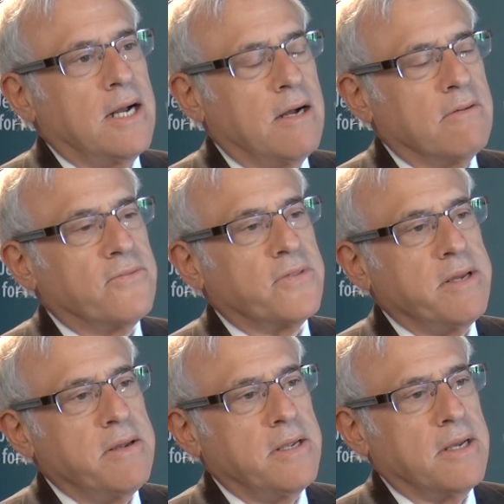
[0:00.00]
of
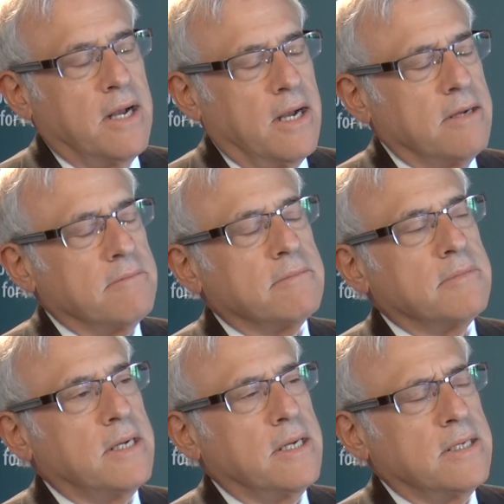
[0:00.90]
the
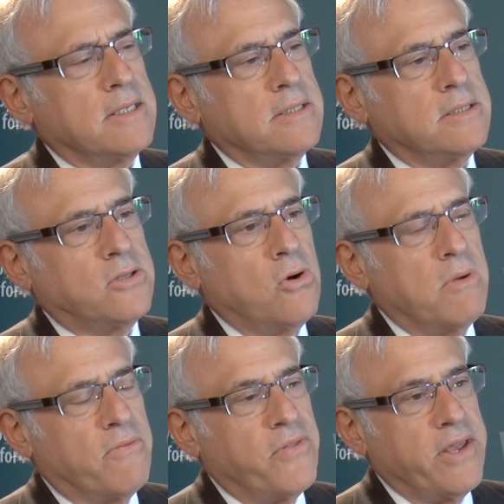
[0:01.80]
Dome
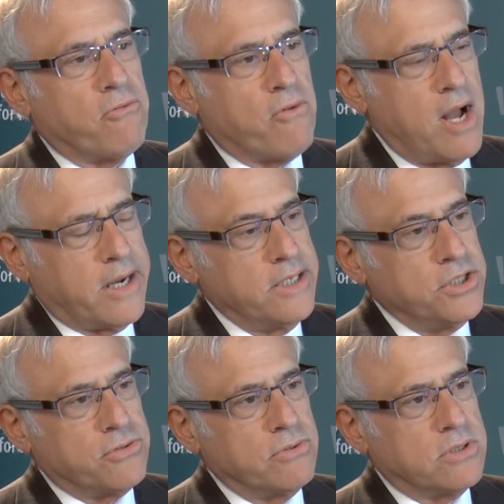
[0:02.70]
of the Rock in
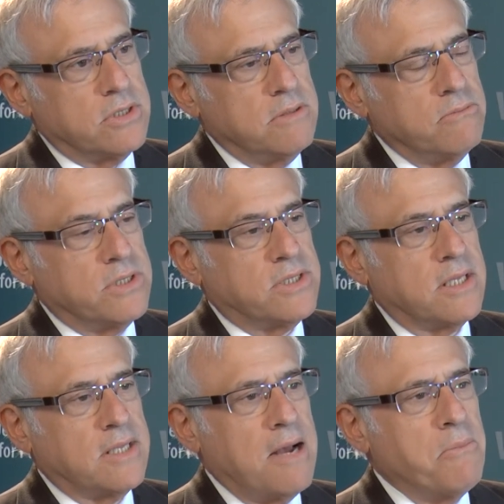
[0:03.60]
Jerusalem with
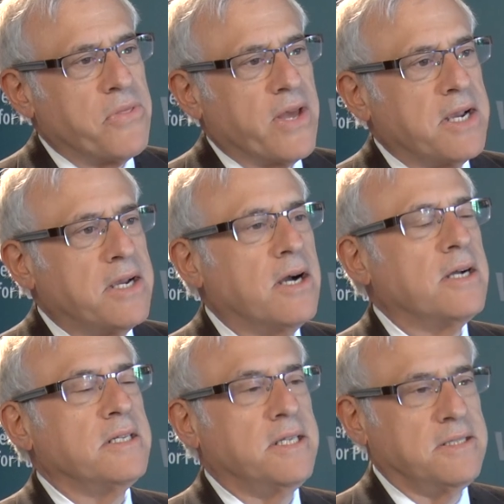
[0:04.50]
Saddam with a
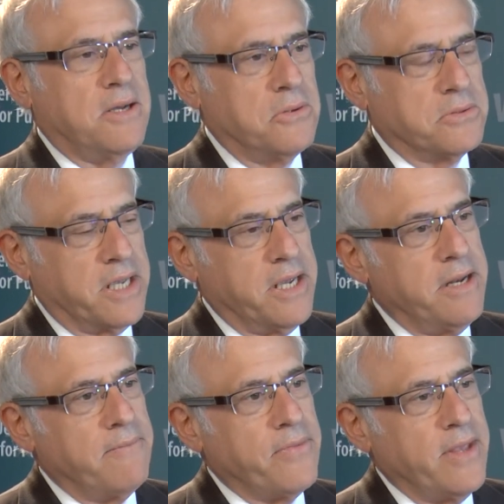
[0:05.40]
gun holding
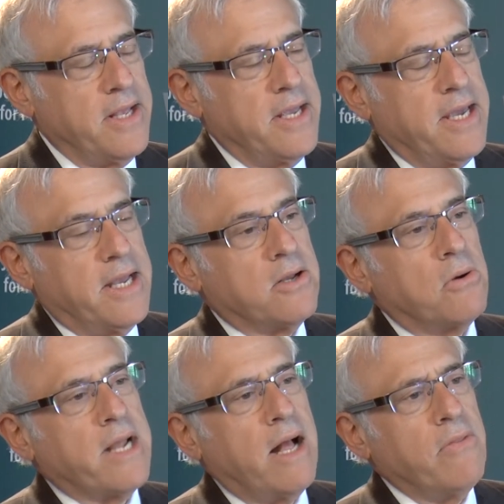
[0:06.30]
it, and
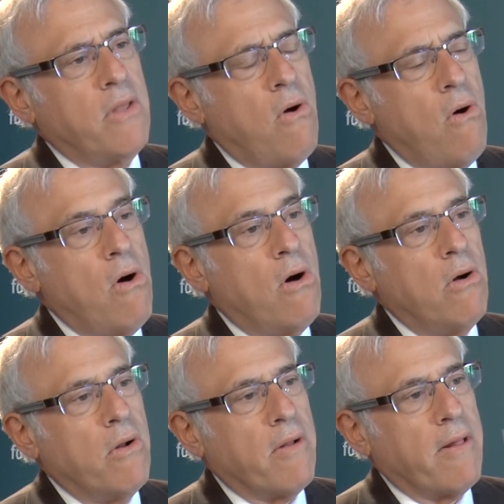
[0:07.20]
go down the
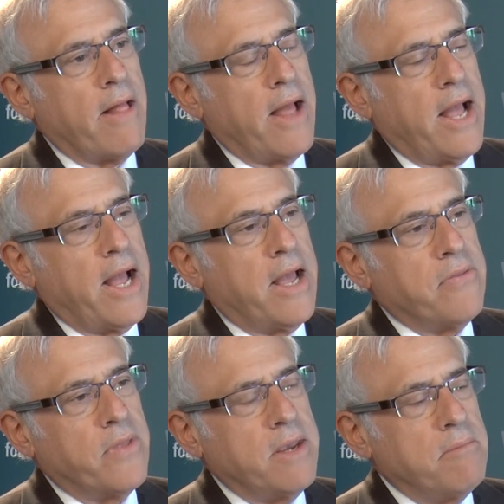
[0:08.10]
hall,
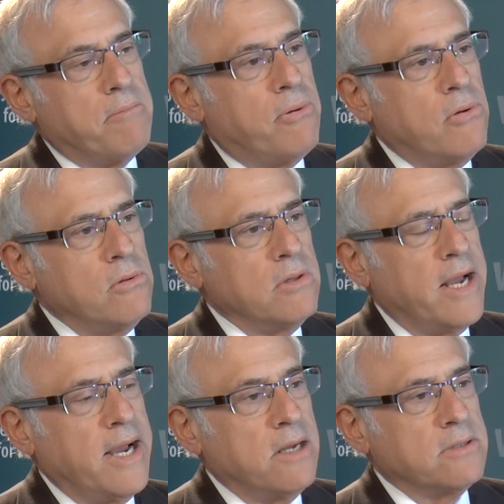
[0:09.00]
and they pull
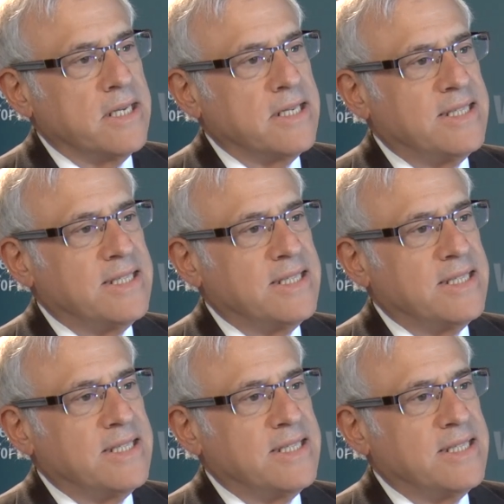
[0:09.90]
out a